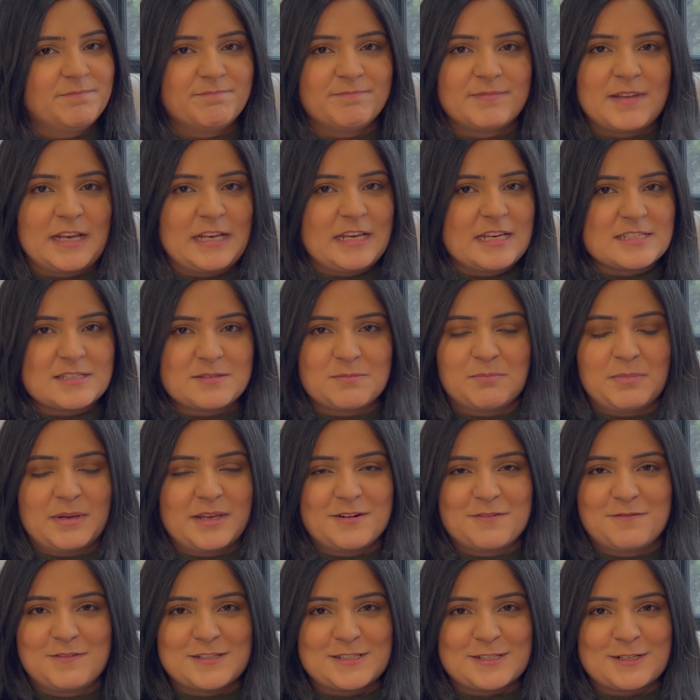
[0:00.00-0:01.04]
it doesn't beat a
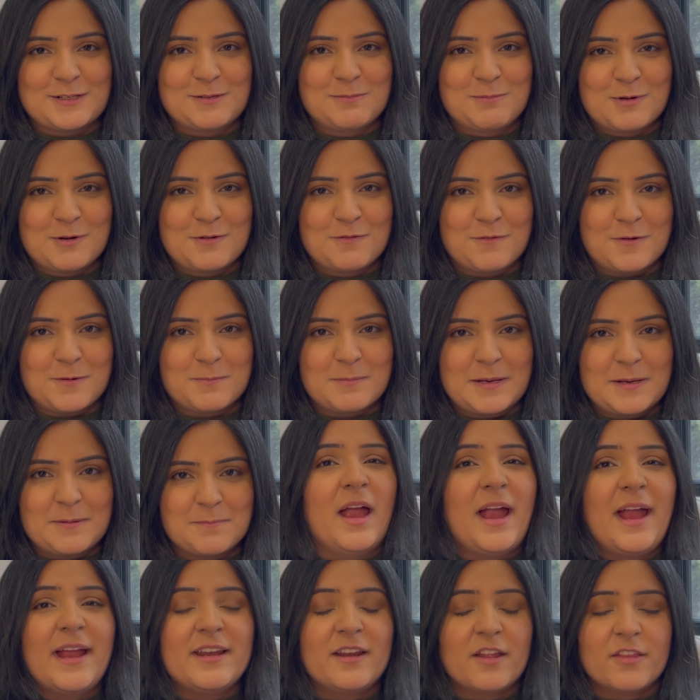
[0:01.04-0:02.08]
physical book for me.
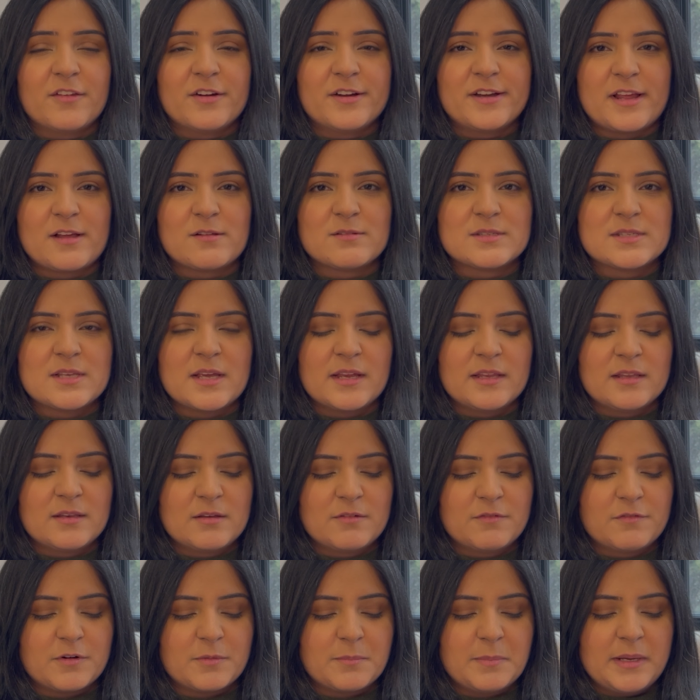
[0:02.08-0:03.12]
Another downside
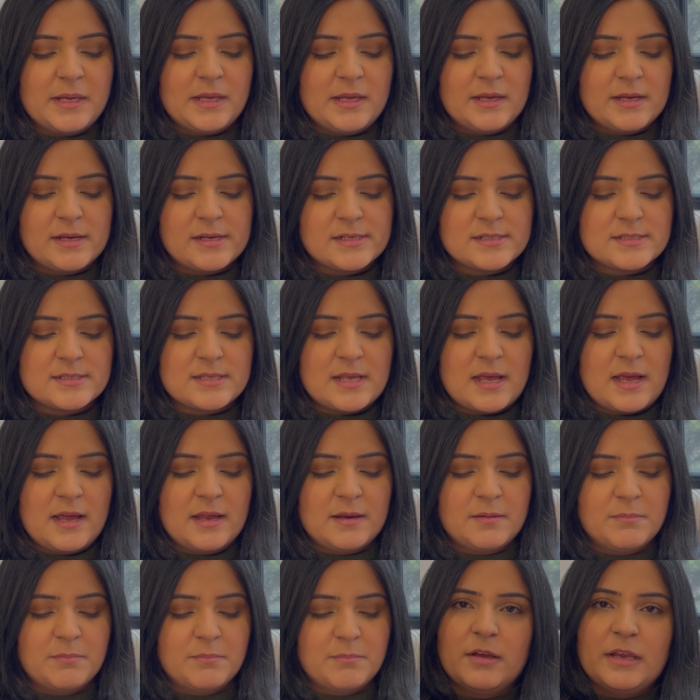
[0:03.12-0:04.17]
for me is
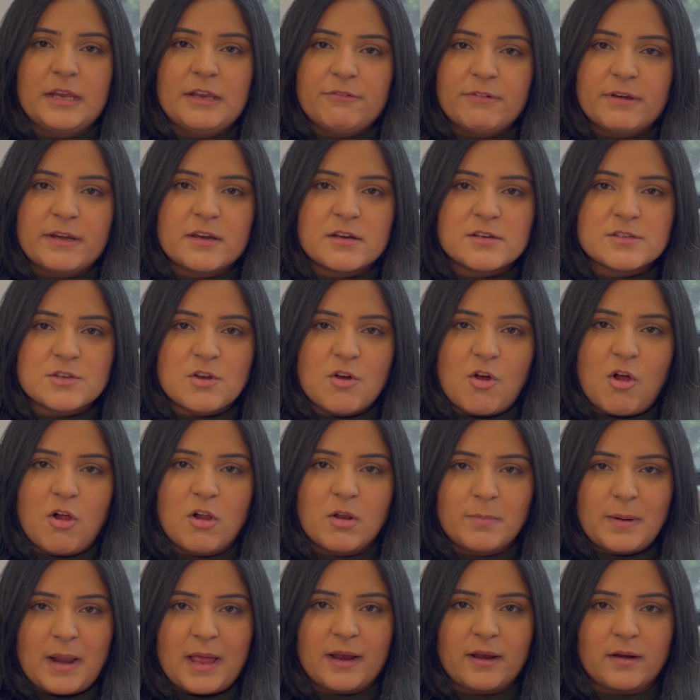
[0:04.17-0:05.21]
that e-readers are all
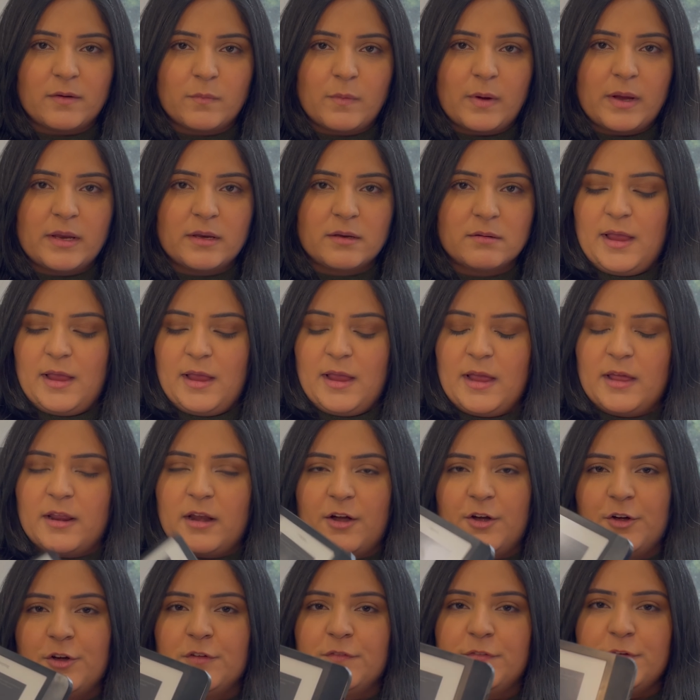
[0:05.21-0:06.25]
black and white, and I
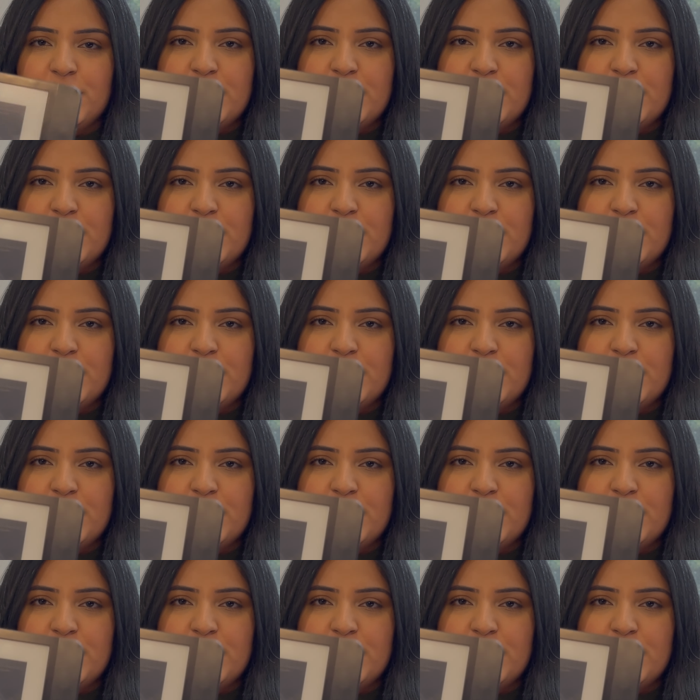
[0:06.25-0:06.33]
don't know if you